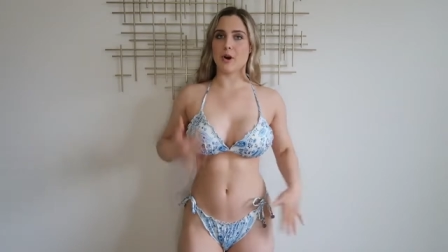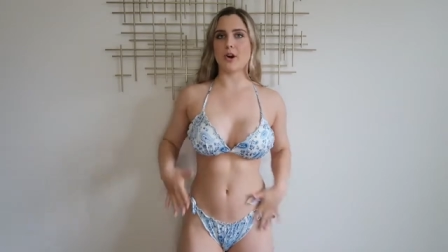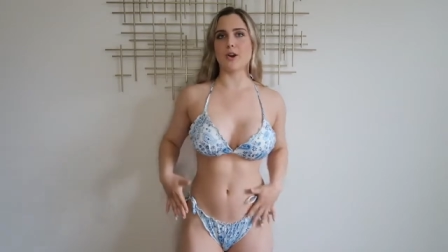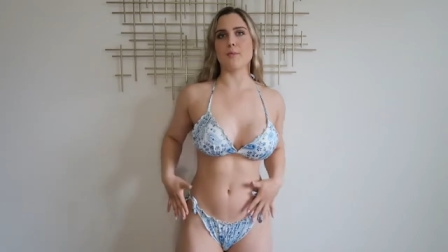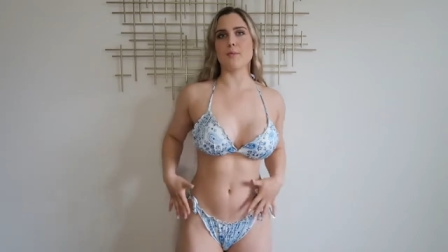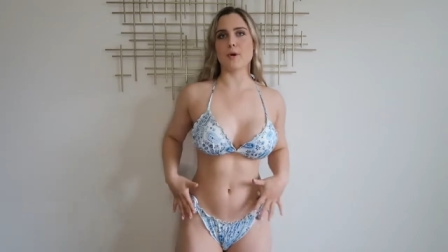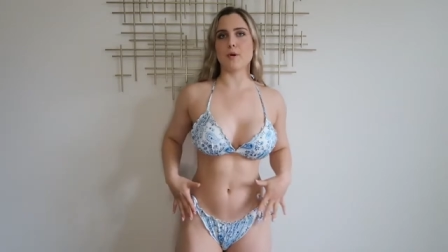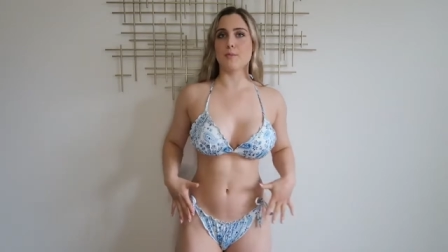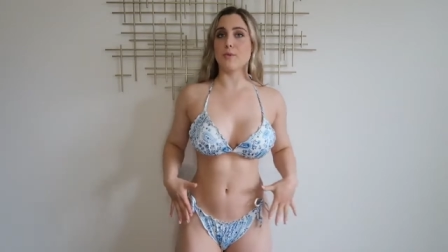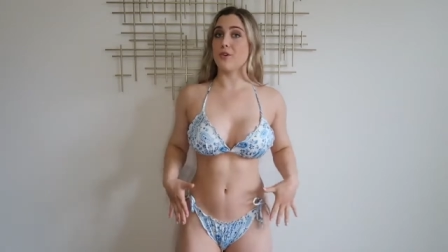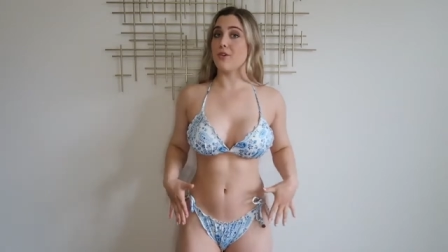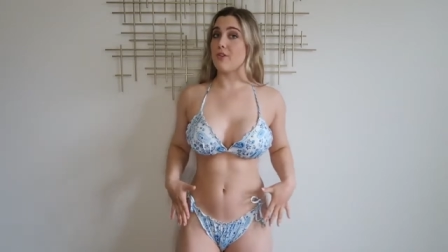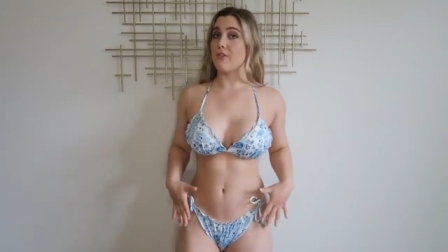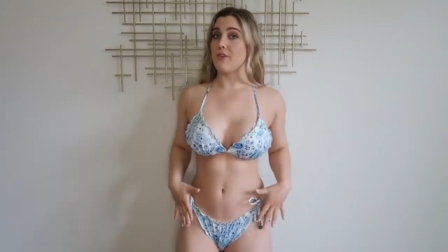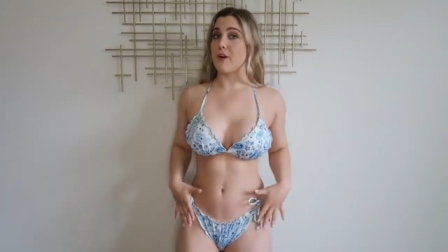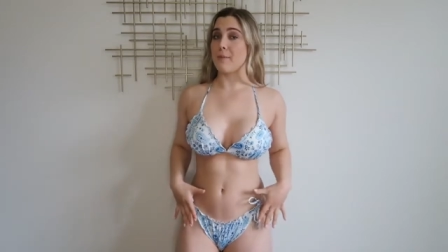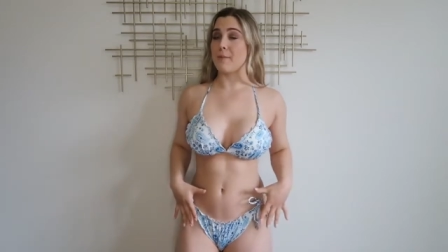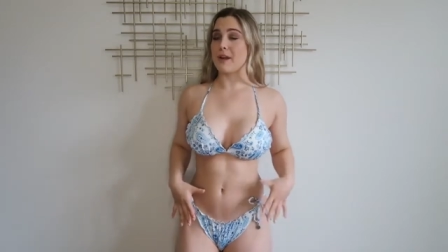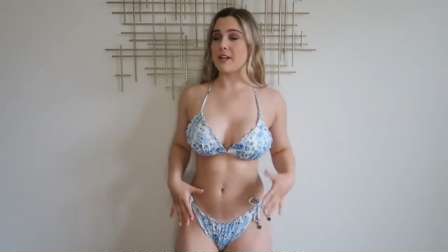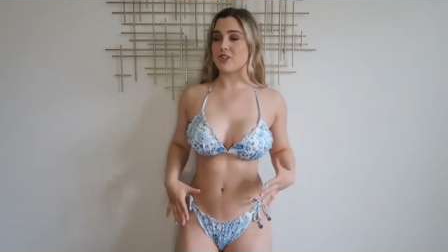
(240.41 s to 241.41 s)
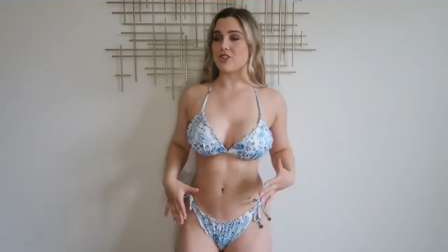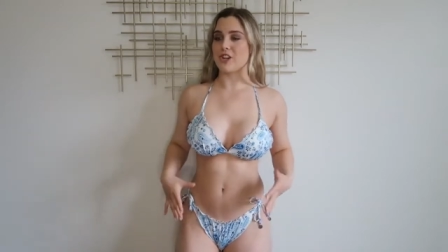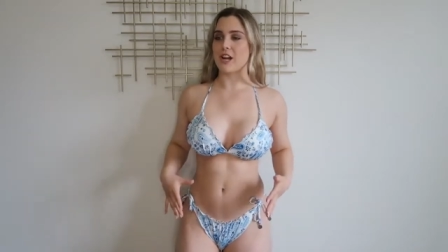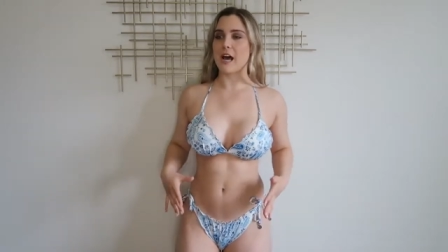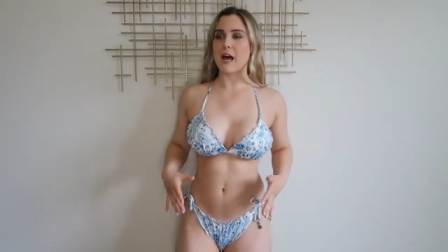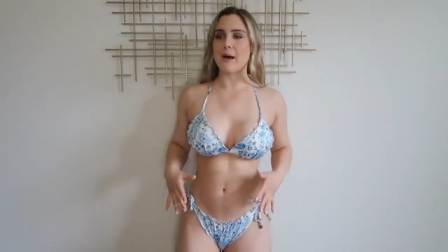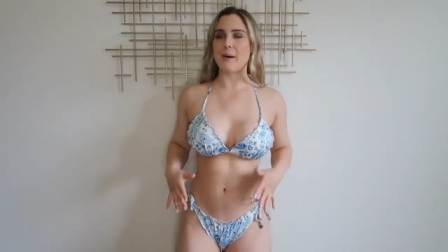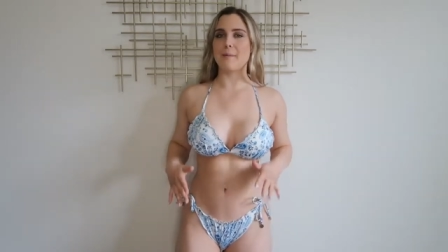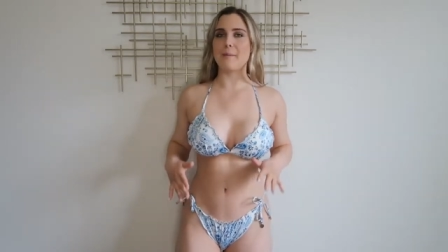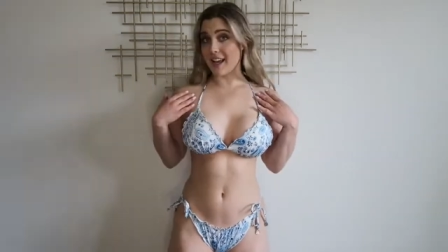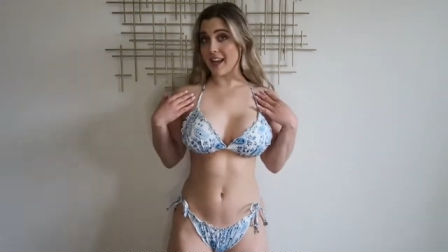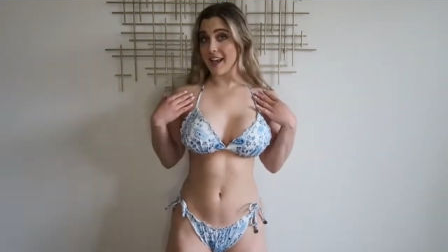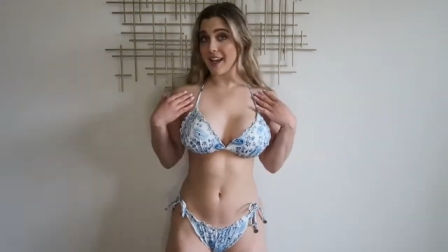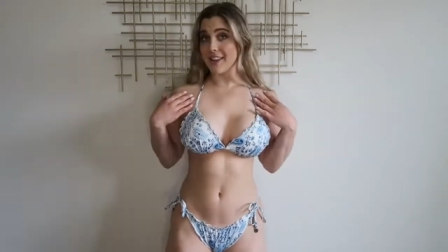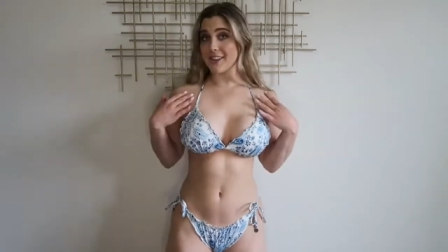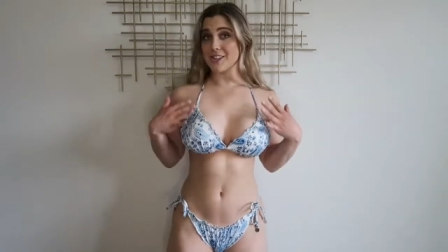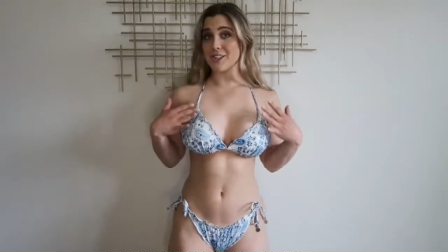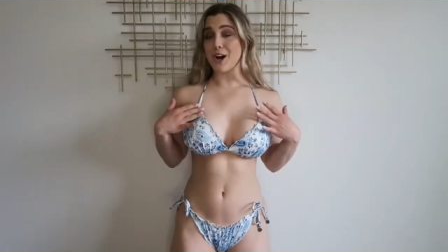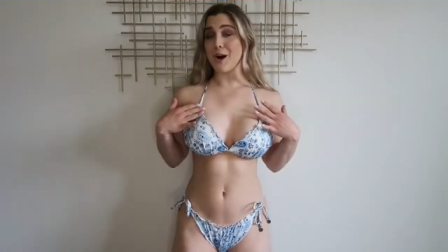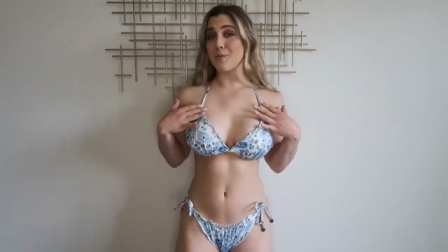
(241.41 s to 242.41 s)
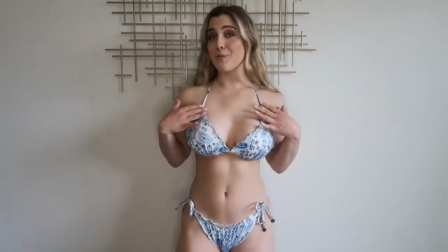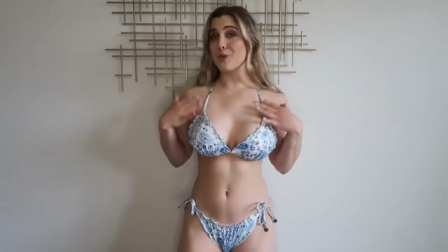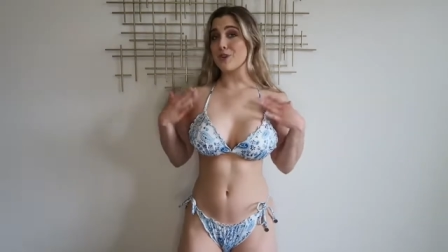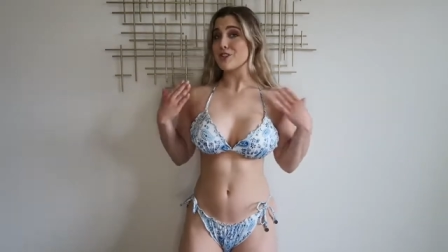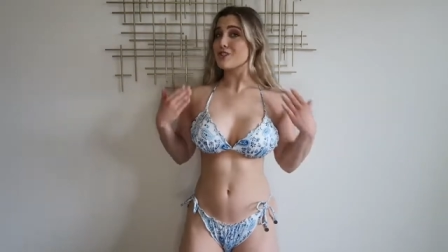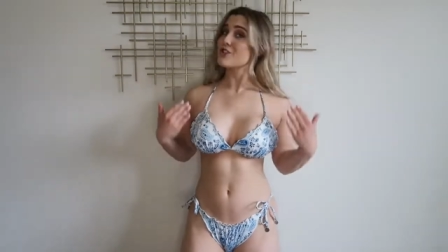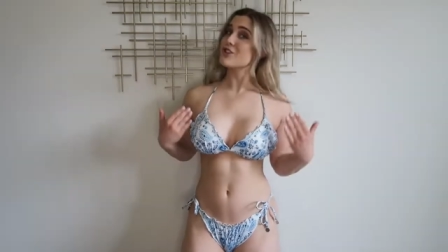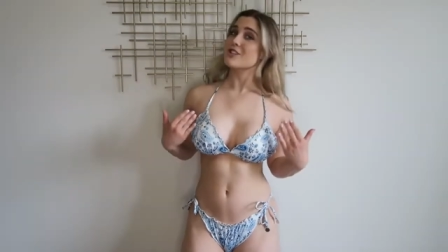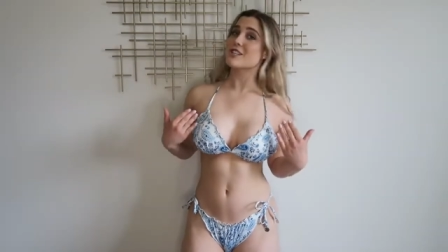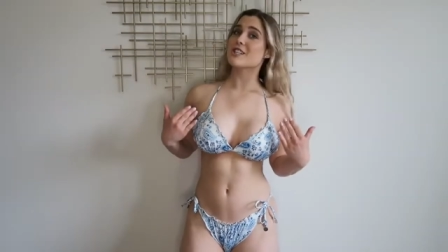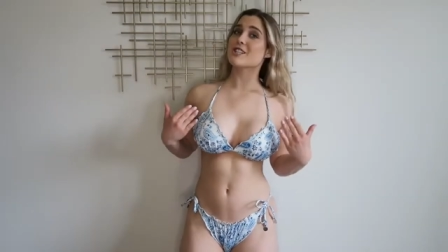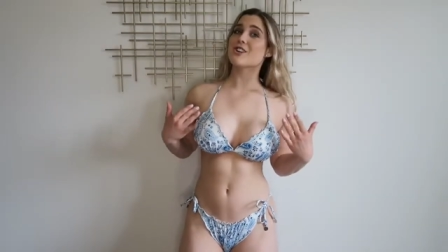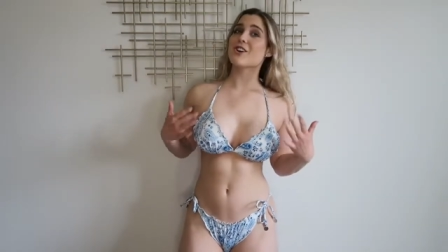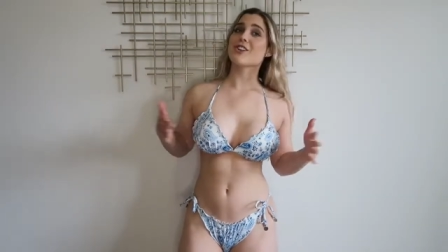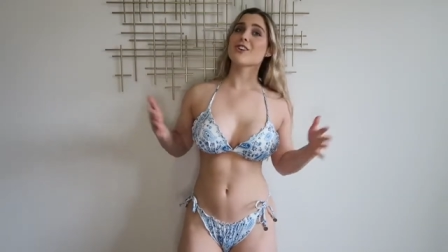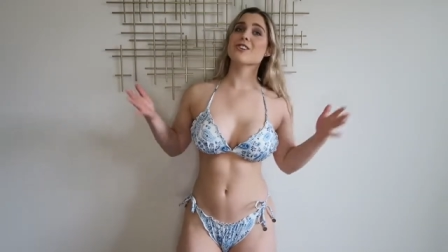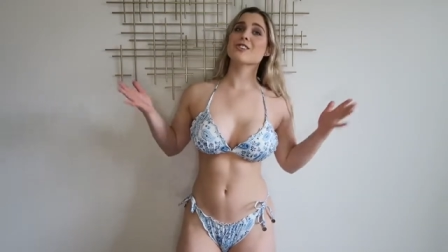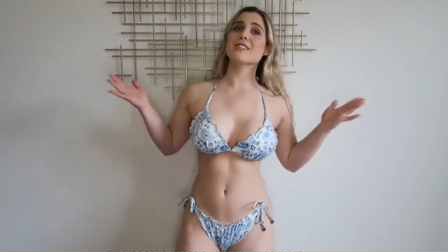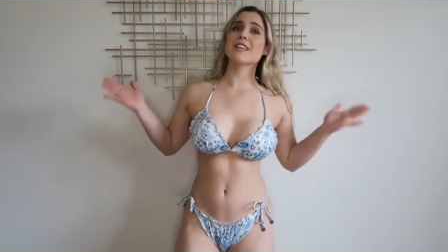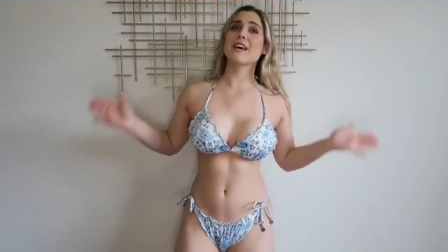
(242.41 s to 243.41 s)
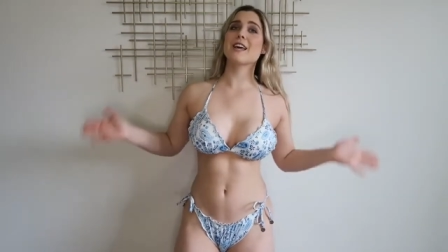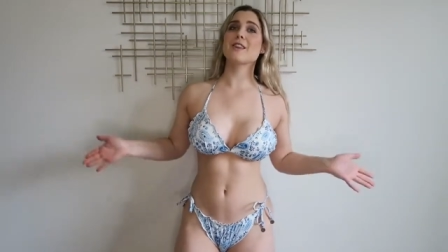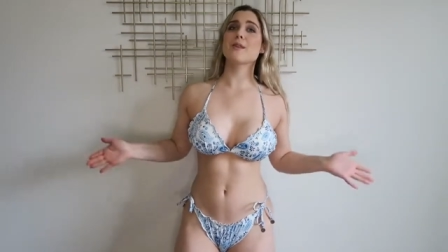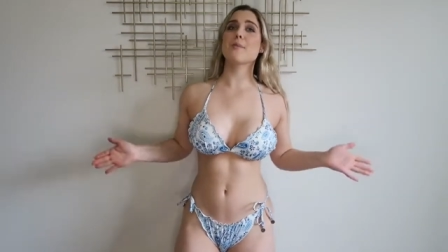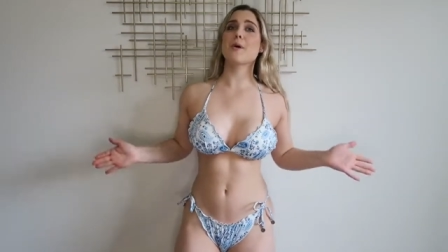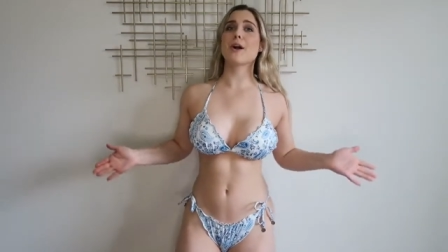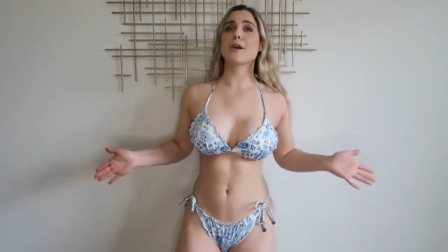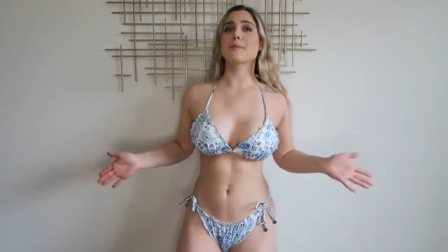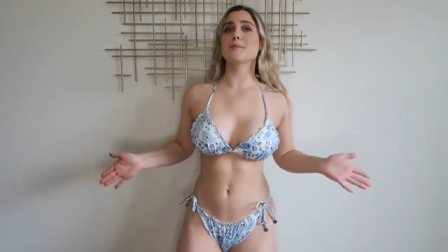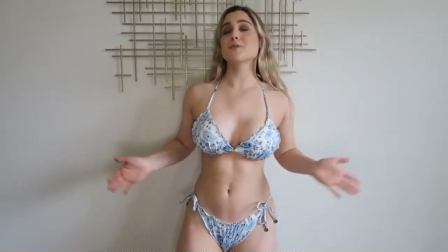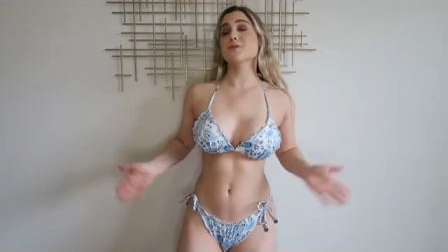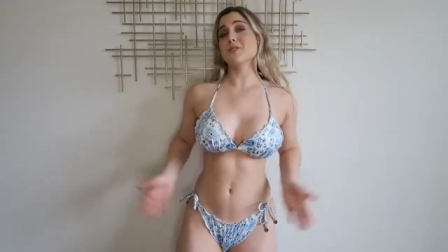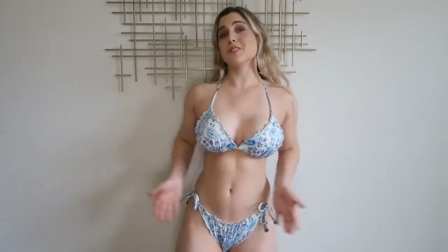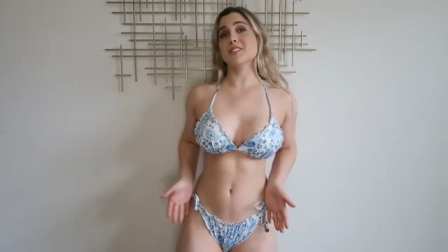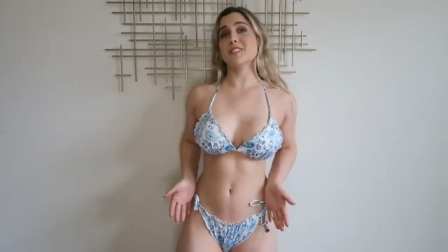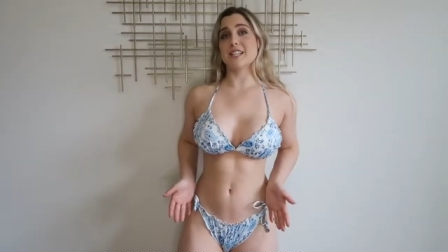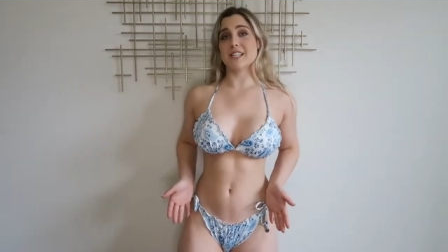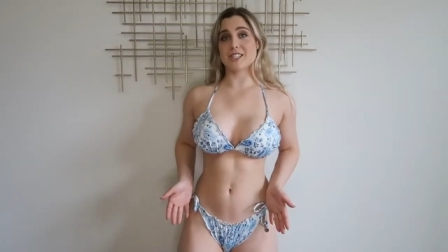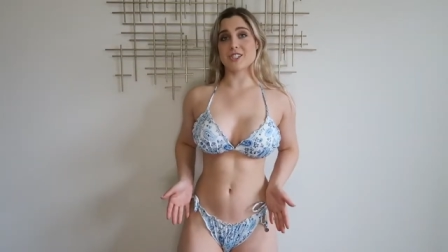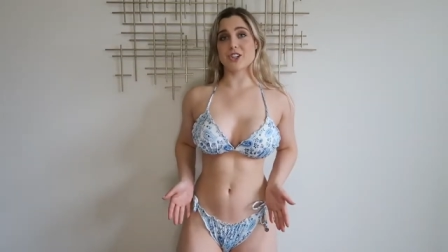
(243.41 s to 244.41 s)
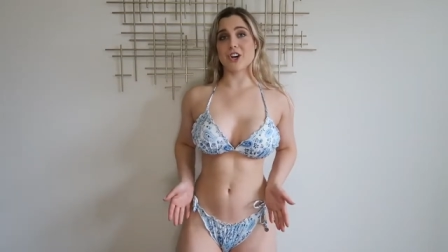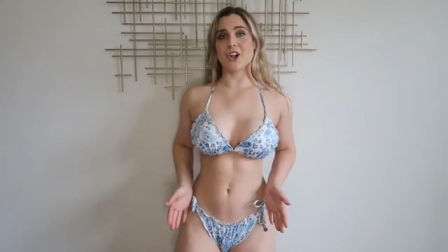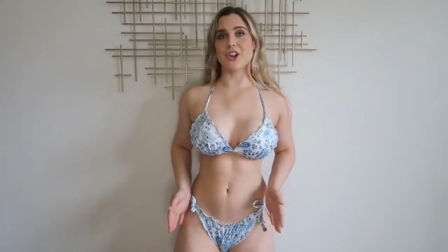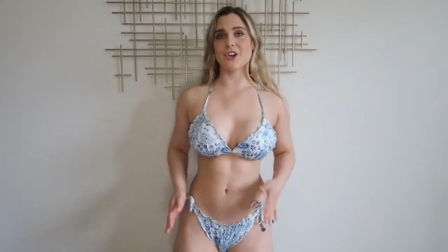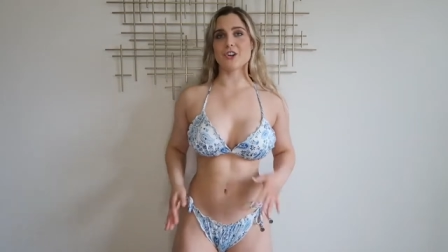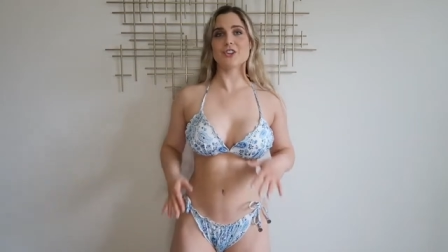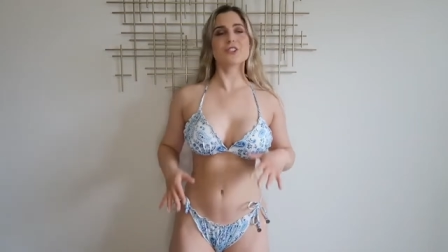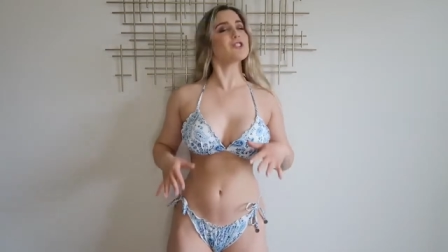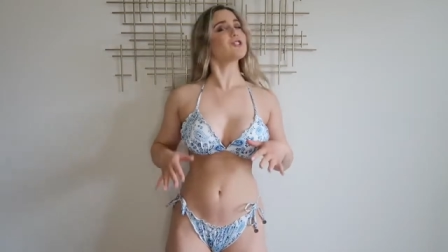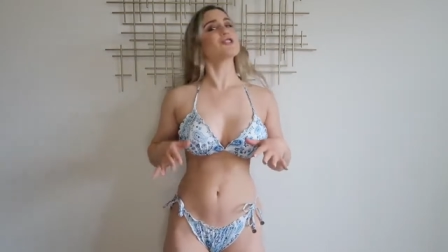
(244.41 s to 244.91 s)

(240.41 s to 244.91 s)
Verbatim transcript: bottom are both from H&M, and the top was $13 and the bottoms were $6.